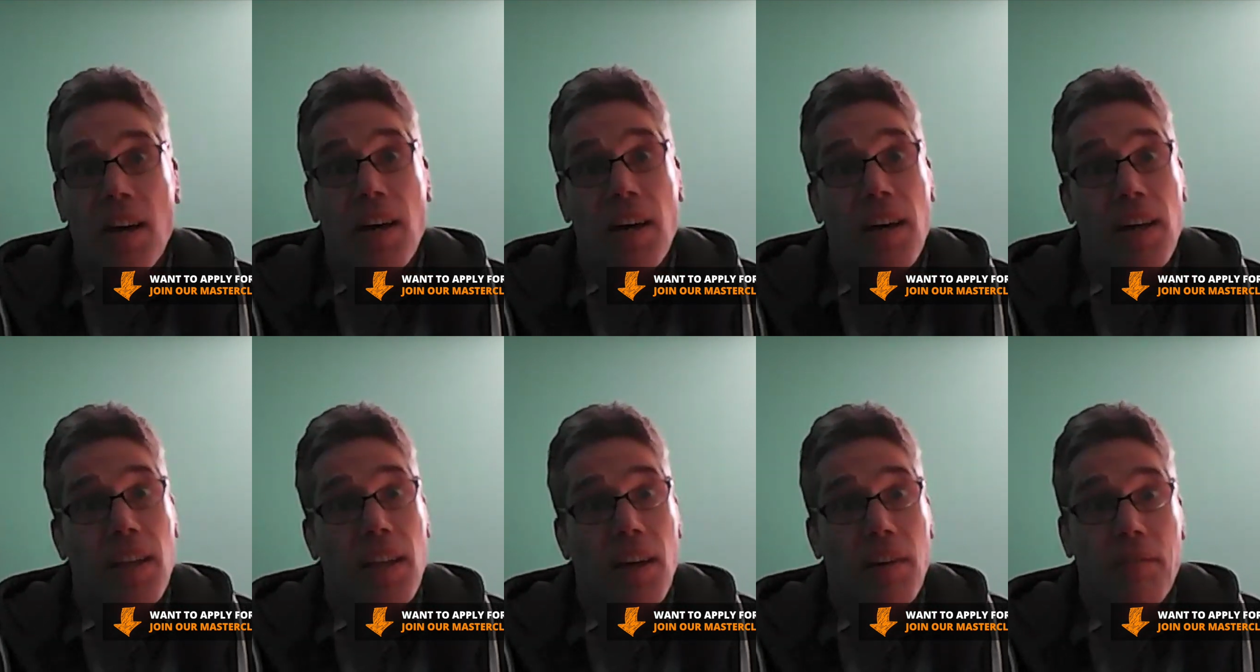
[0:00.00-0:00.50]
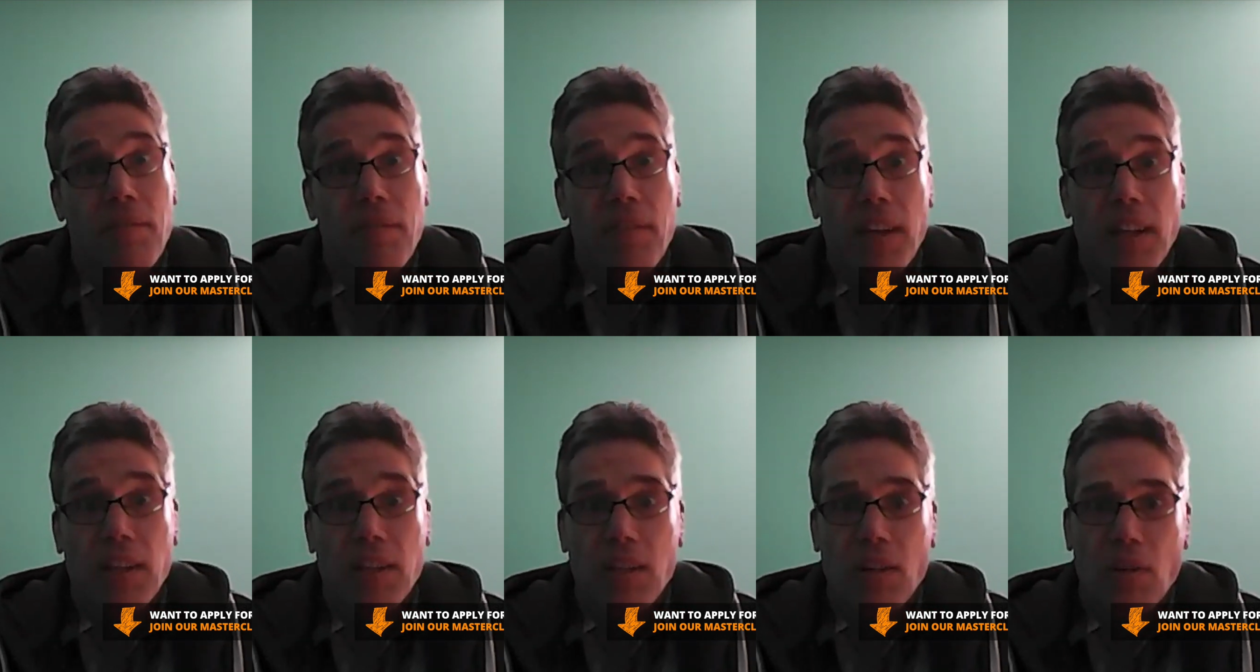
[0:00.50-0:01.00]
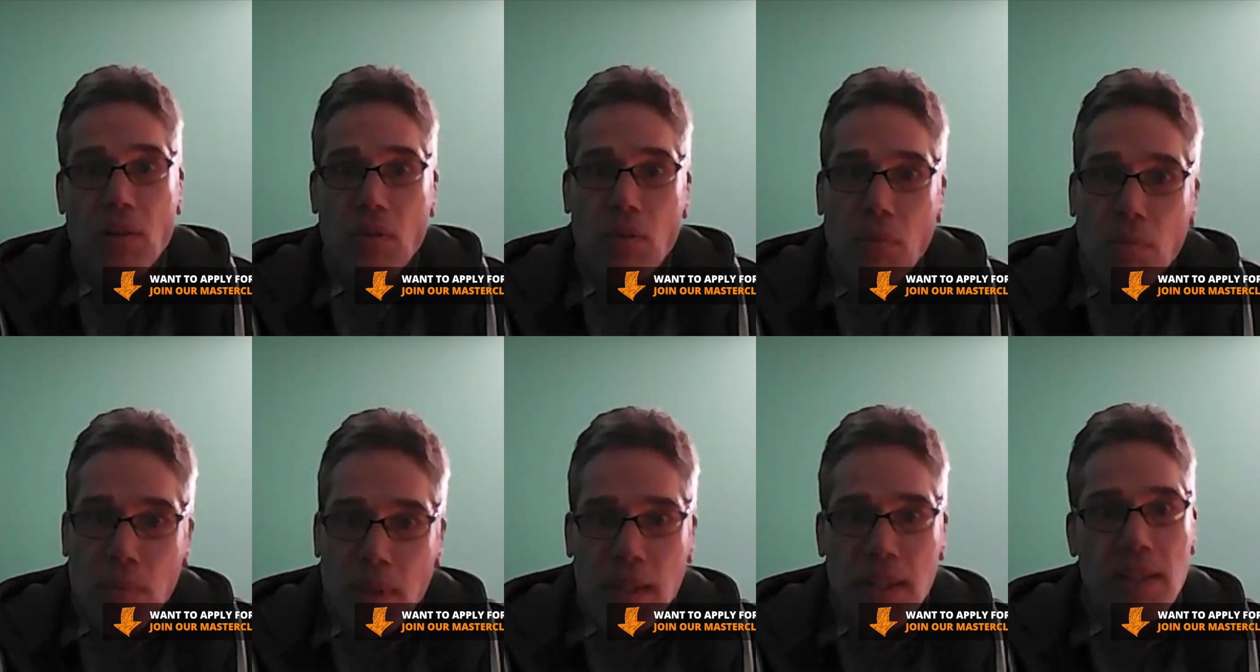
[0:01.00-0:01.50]
And I felt
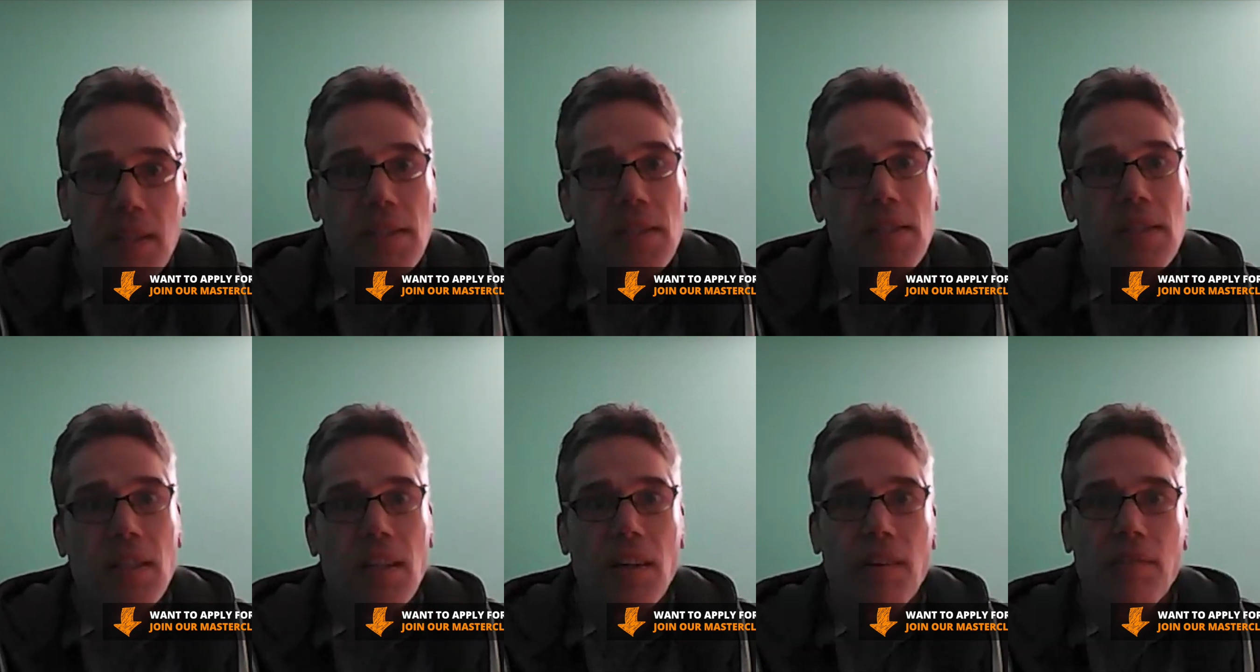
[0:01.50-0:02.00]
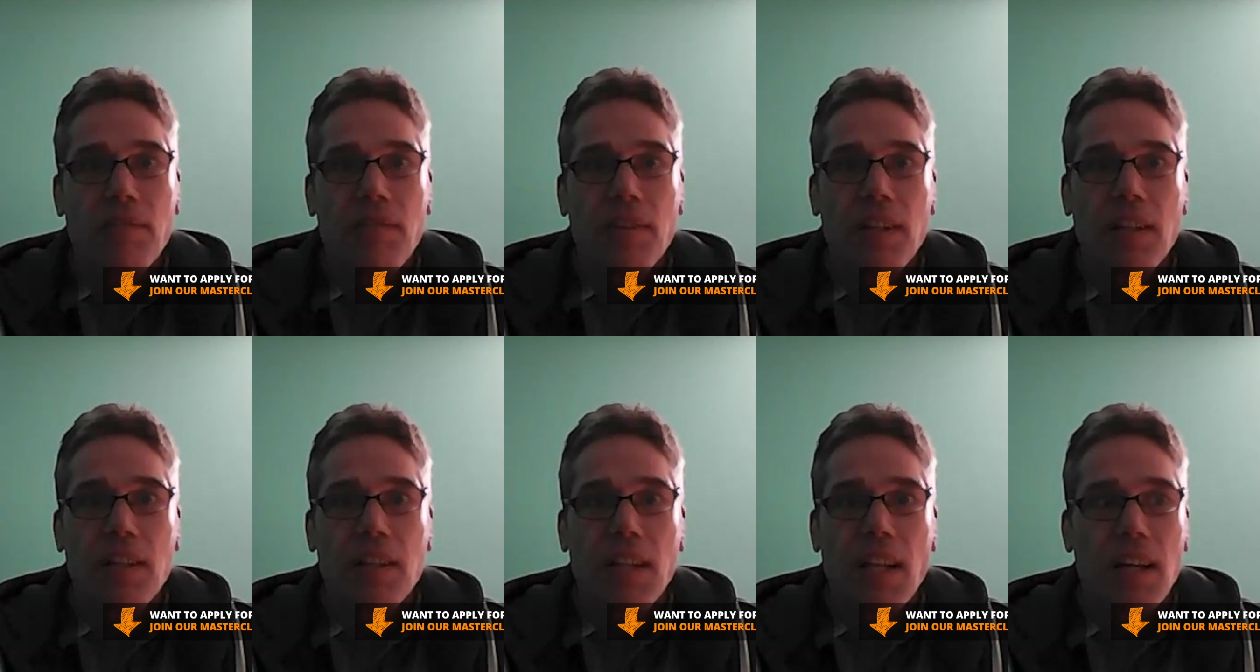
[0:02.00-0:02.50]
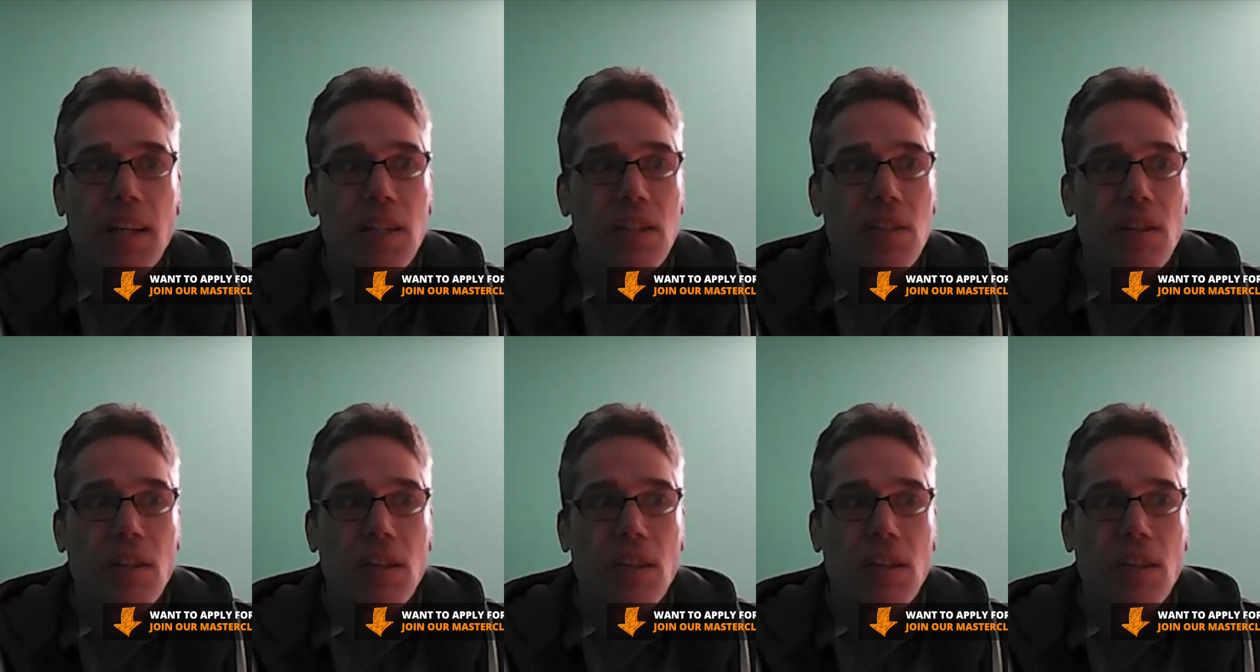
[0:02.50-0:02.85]
hopeless. I felt like